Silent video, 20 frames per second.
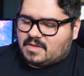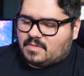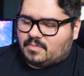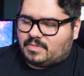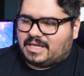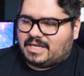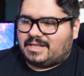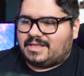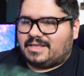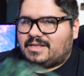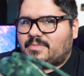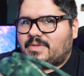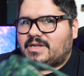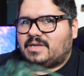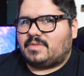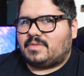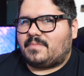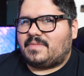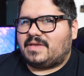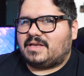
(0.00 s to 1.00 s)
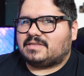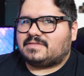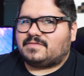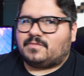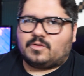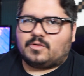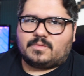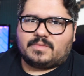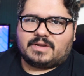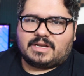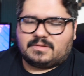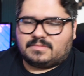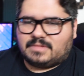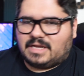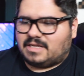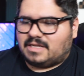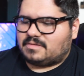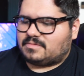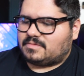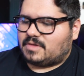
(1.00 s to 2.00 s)
Played a little bit on my PS4, but
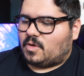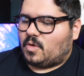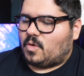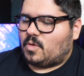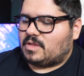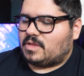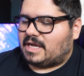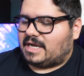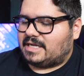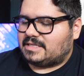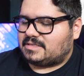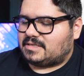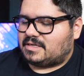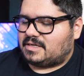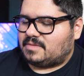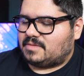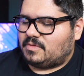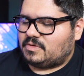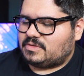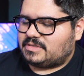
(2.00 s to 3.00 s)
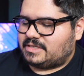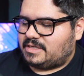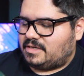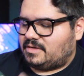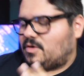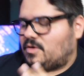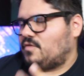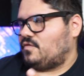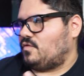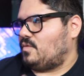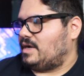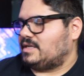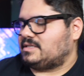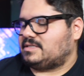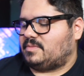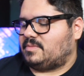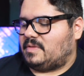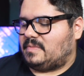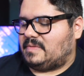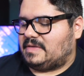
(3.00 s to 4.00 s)
not a whole lot. Mostly Overwatch
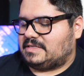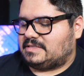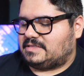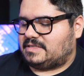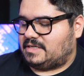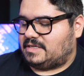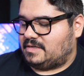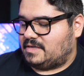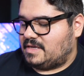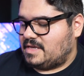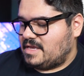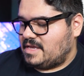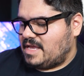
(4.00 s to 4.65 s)
on my PC.